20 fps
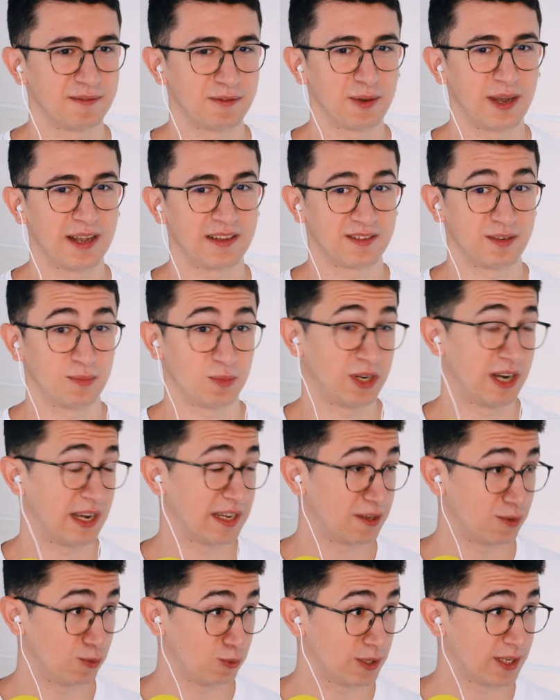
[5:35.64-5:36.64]
if you ask someone
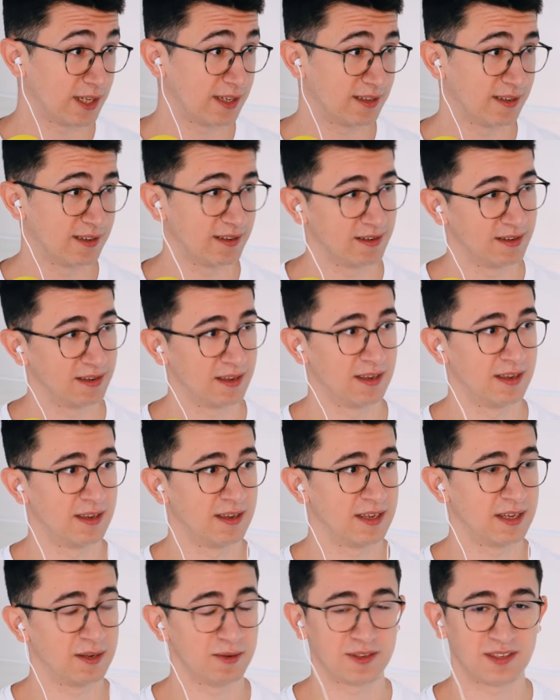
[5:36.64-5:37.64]
like Yuda,
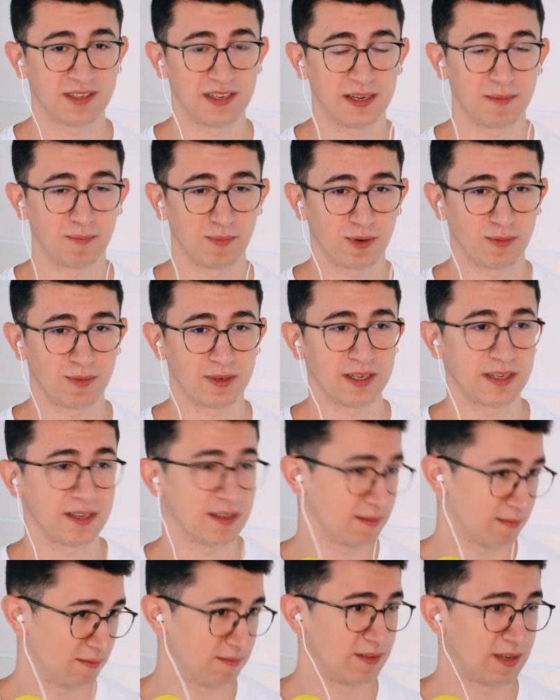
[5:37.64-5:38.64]
he would say
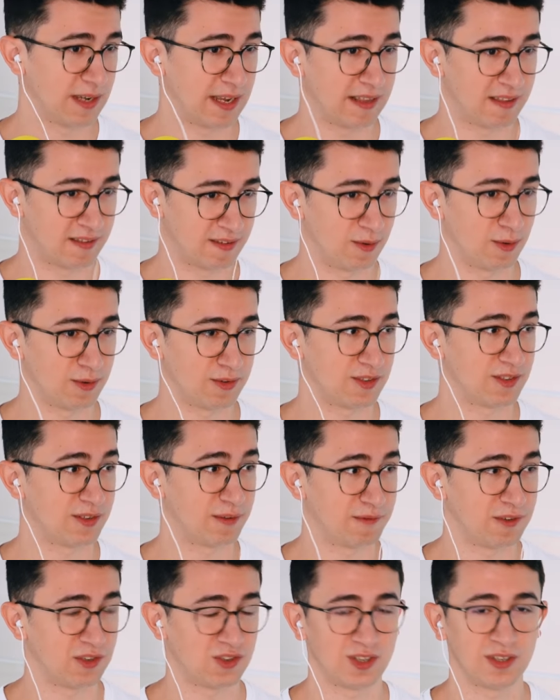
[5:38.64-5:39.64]
probably it's also
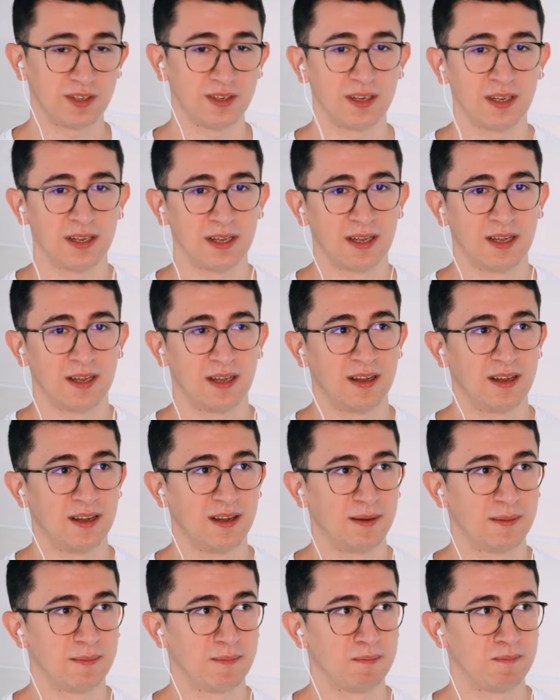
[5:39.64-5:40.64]
sufficient.
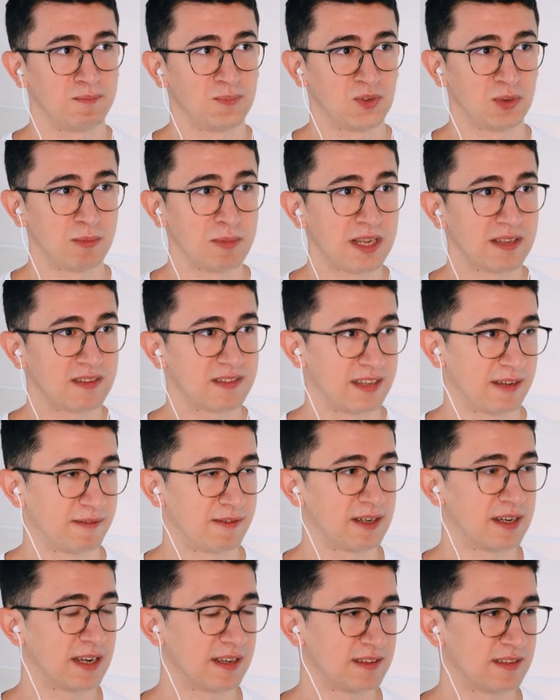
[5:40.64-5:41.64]
To me, it's
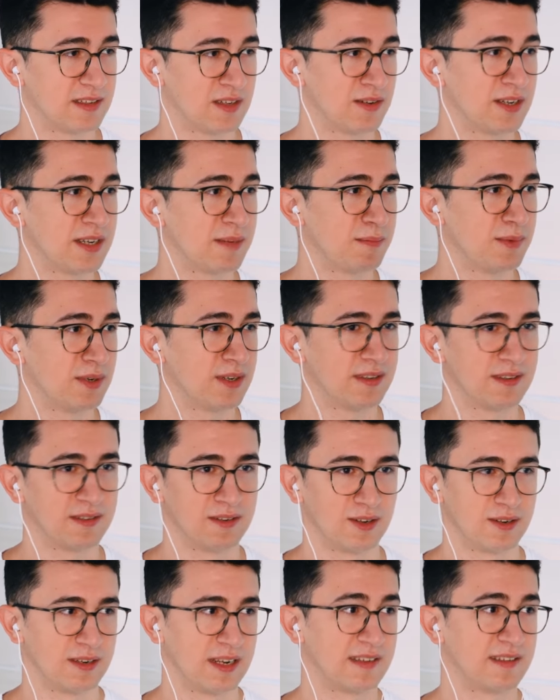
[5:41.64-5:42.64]
definitely necessary, but
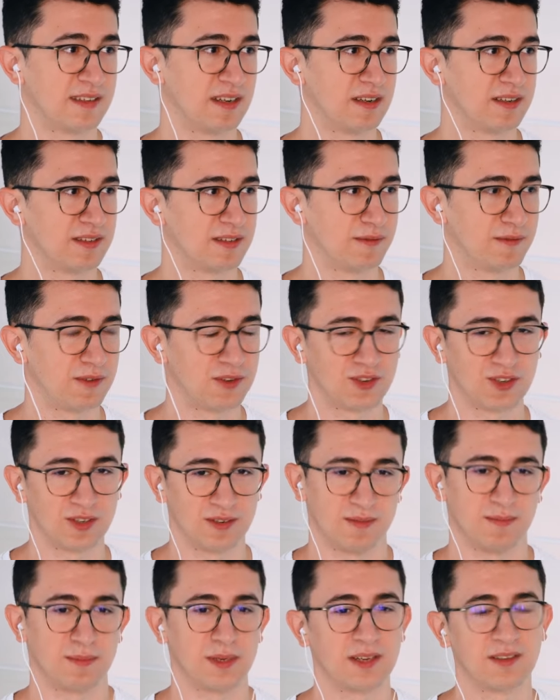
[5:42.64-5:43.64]
not necessarily
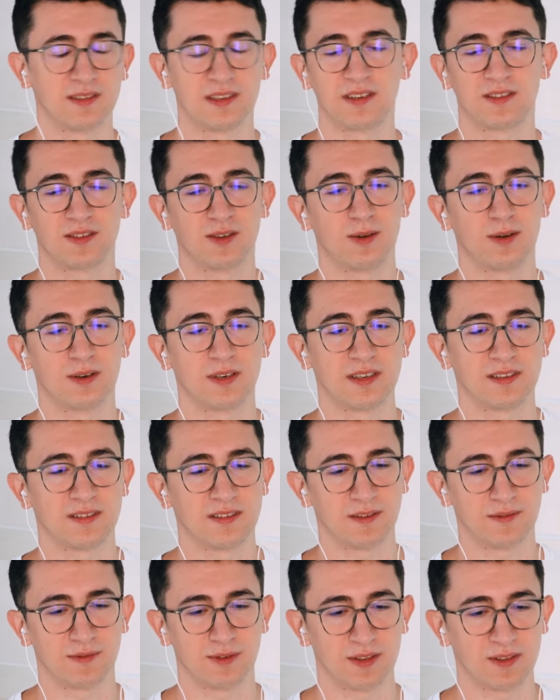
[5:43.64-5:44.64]
sufficient, because there's all these
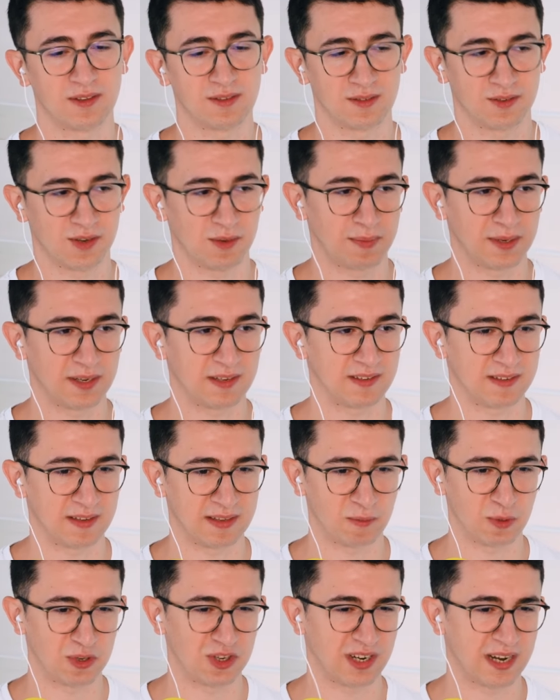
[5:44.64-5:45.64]
different topics
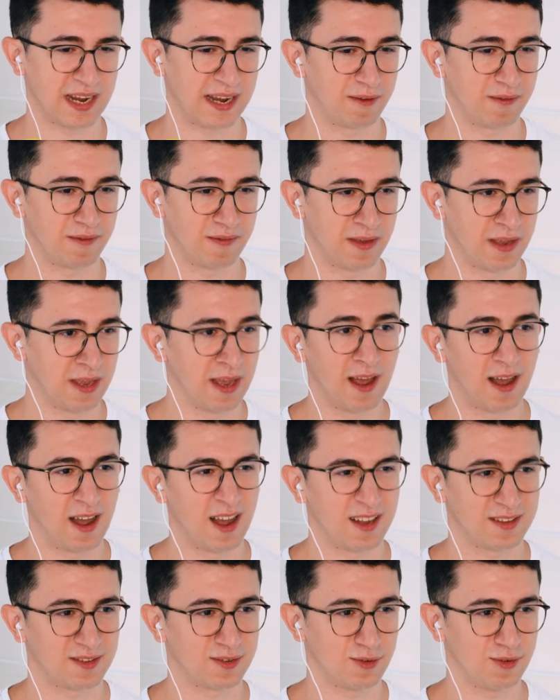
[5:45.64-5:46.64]
which are kind of
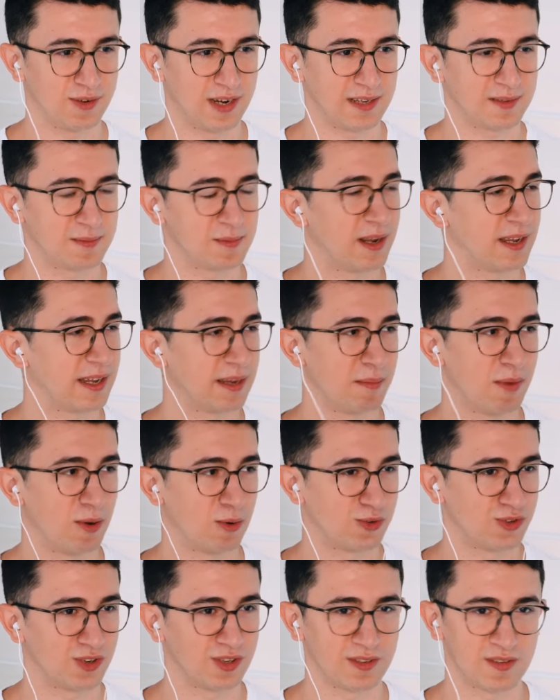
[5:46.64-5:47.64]
hard to grasp, like
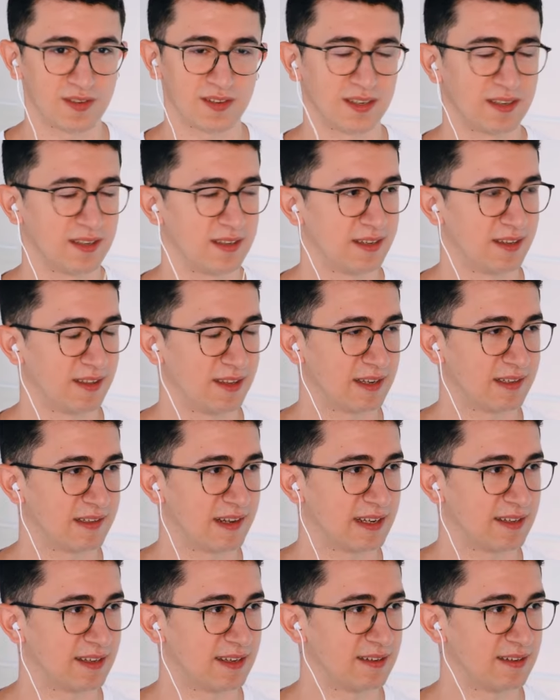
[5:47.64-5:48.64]
emotions and things like